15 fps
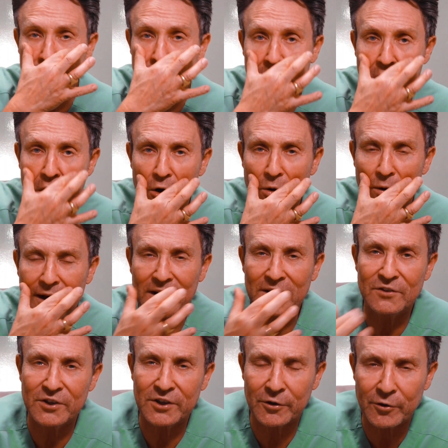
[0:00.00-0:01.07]
no
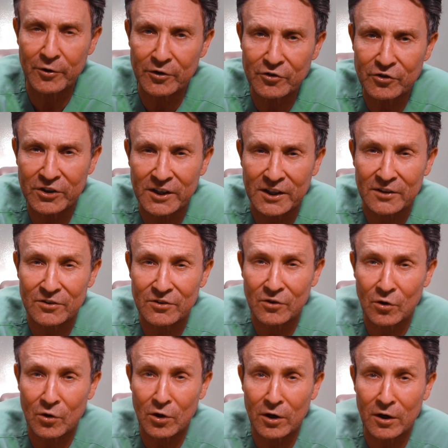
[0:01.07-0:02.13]
anterior cheeks
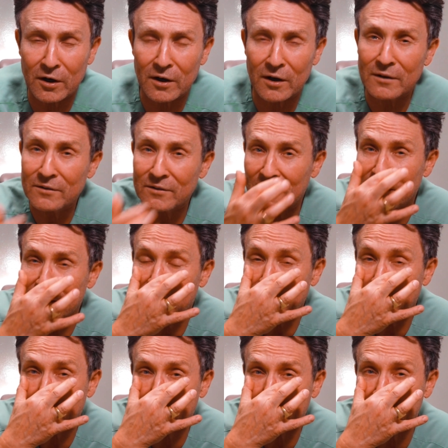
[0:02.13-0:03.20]
or tend to
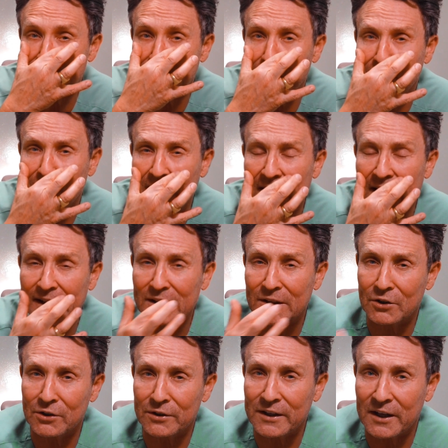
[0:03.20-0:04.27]
have a very flat
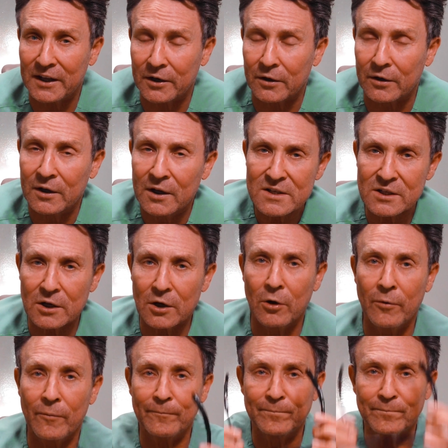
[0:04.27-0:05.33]
look here.
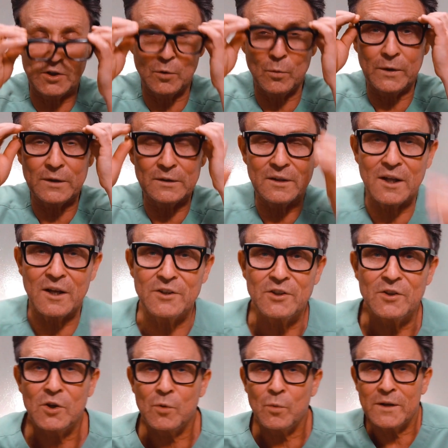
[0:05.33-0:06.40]
So you
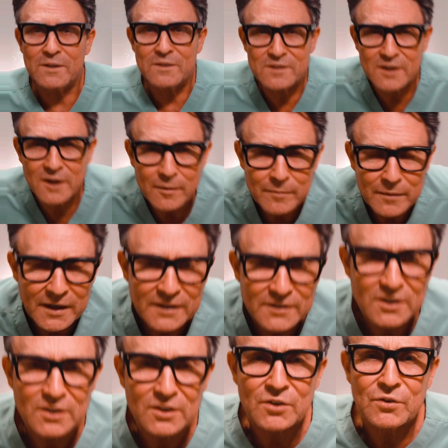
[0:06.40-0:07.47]
win some
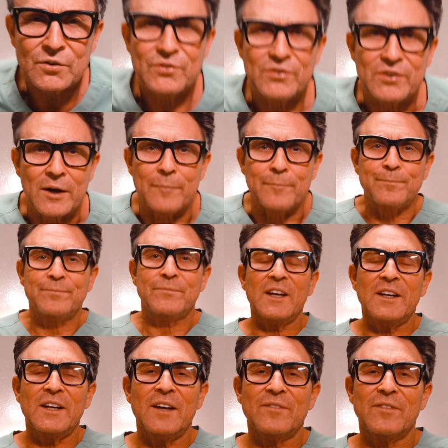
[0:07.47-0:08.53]
and you lose some. You
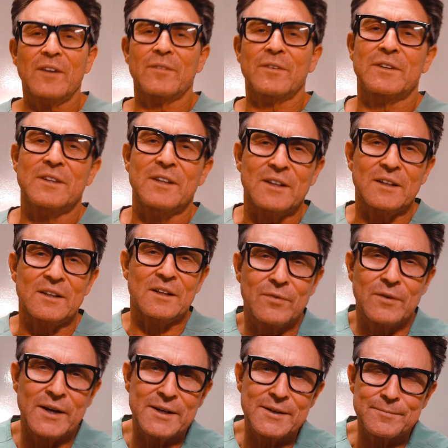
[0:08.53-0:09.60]
can't have everything,
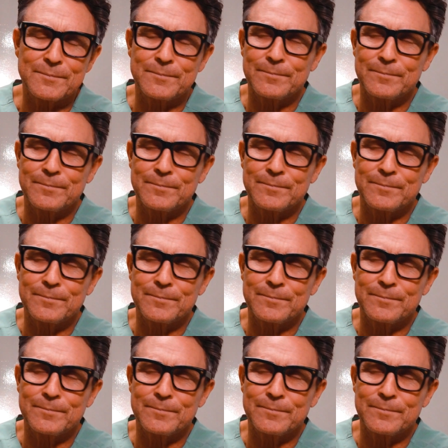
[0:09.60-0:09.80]
right?